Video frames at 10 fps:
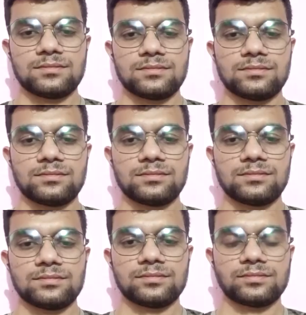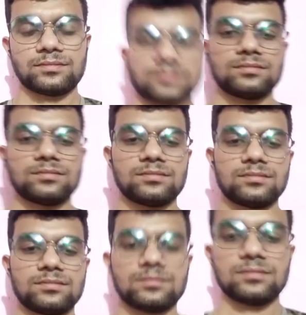There are various products
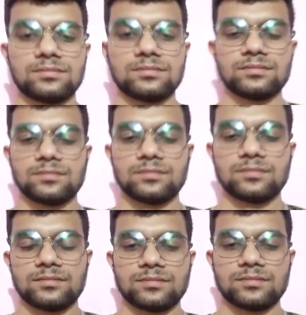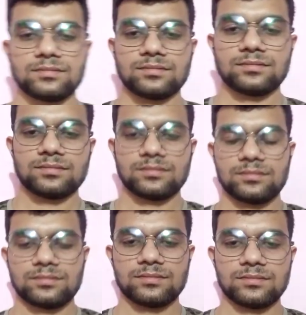which can be prepared
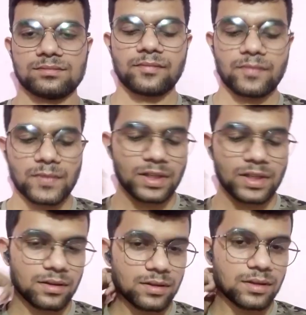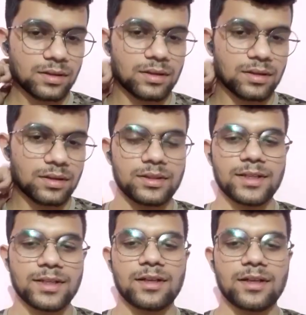by using milk,
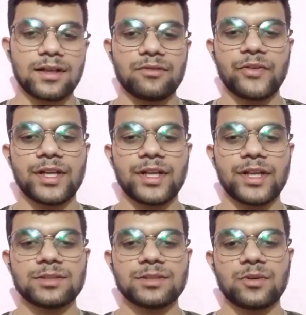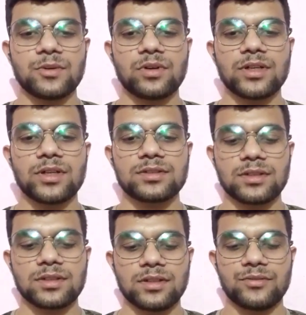by reducing its moisture content,
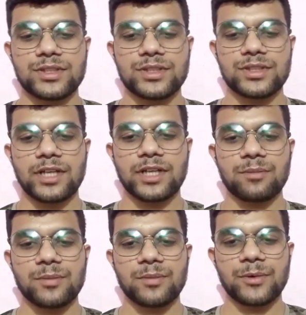or by the process of